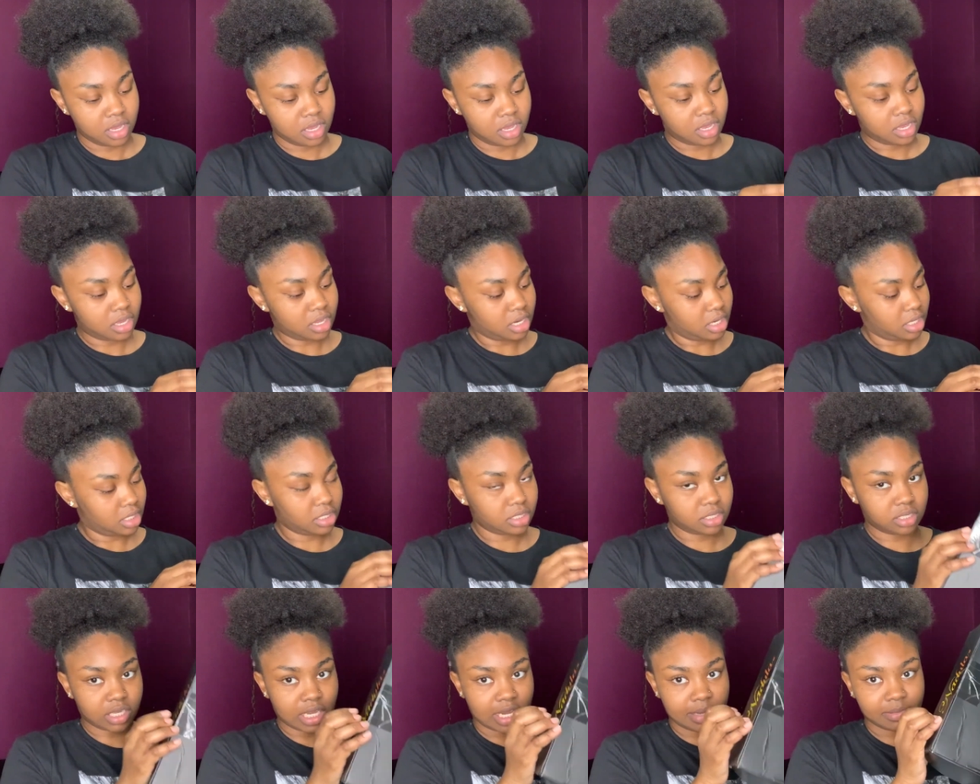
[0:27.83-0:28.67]
and it's
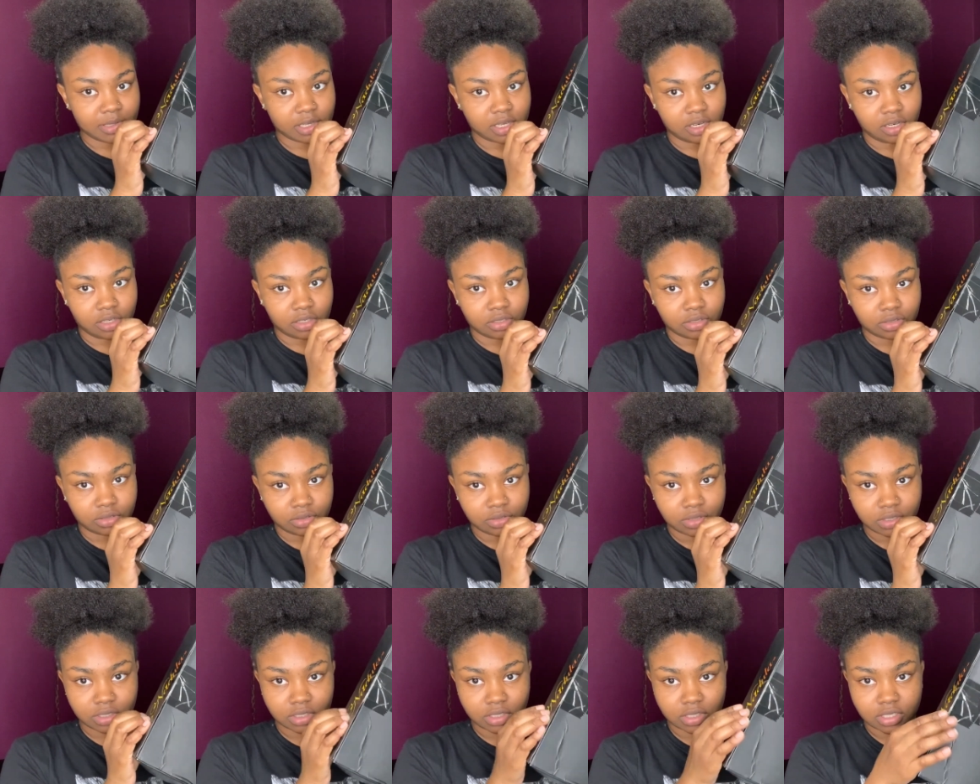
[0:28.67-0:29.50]
taped
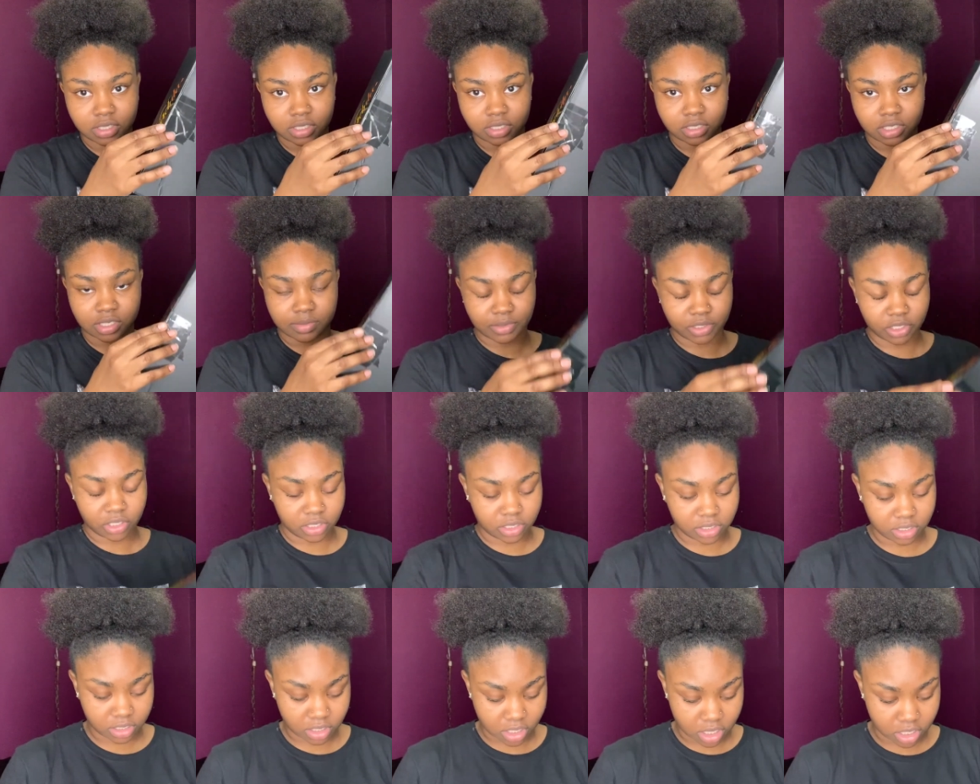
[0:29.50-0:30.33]
closed. So I'm gonna
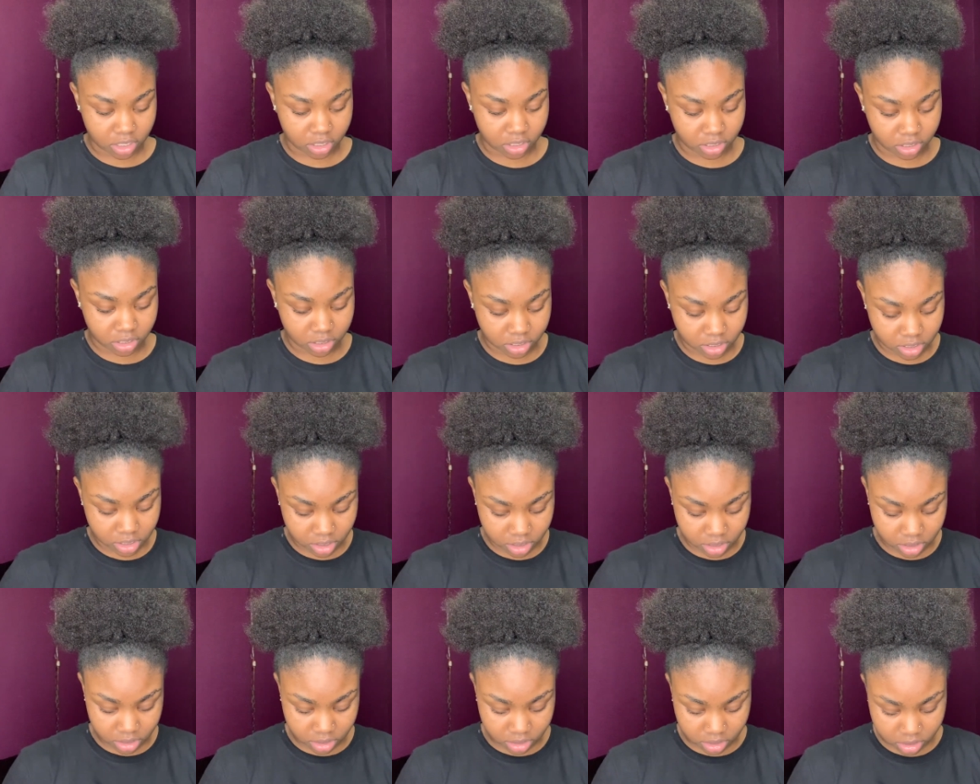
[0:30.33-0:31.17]
just unfoil
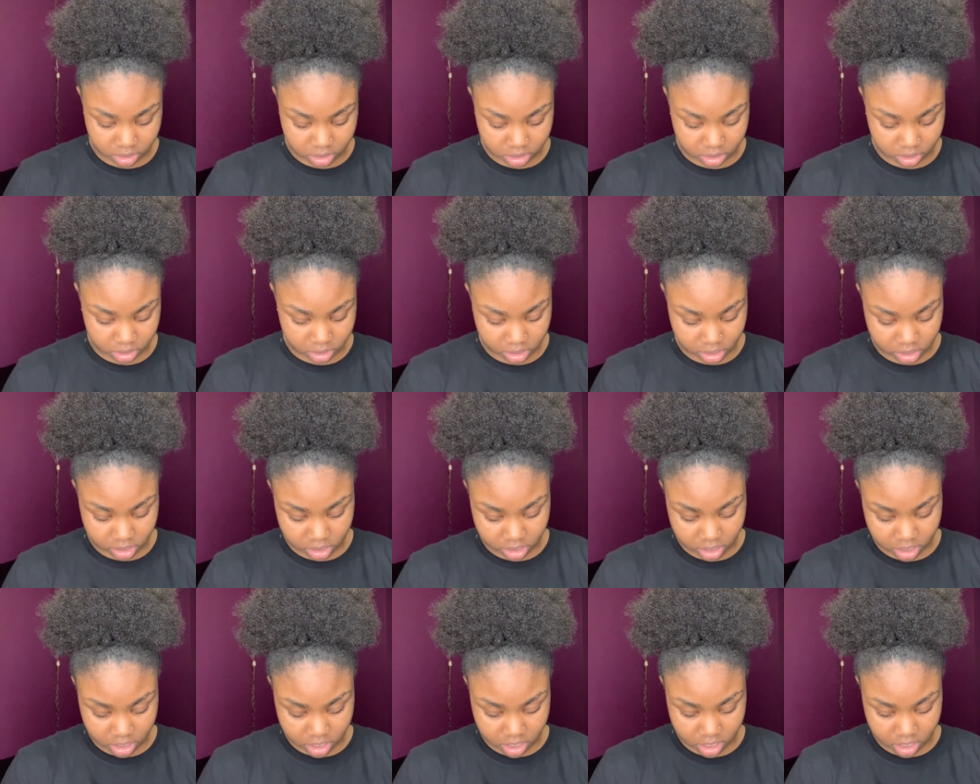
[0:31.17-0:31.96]
it.